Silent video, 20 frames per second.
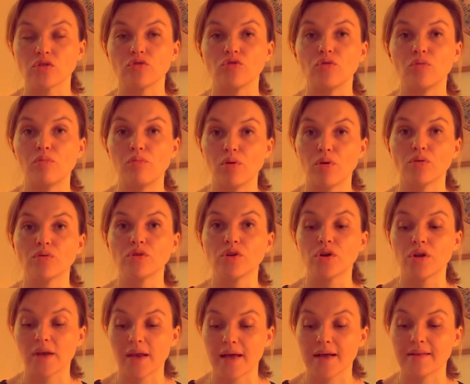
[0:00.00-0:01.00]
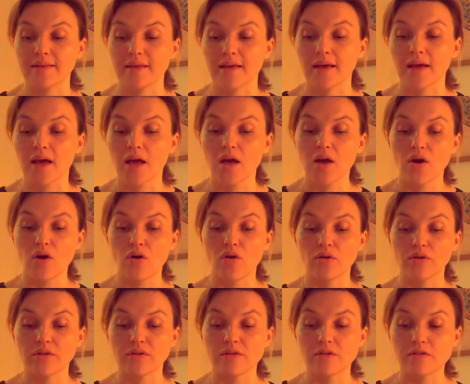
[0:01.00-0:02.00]
You both connecting
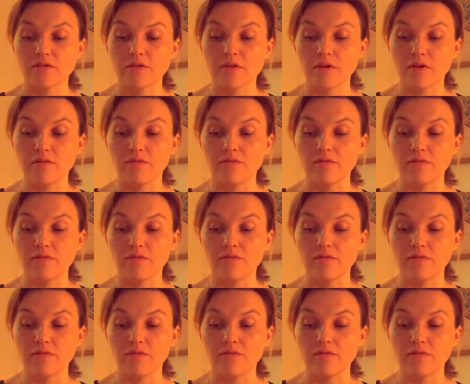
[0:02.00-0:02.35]
on this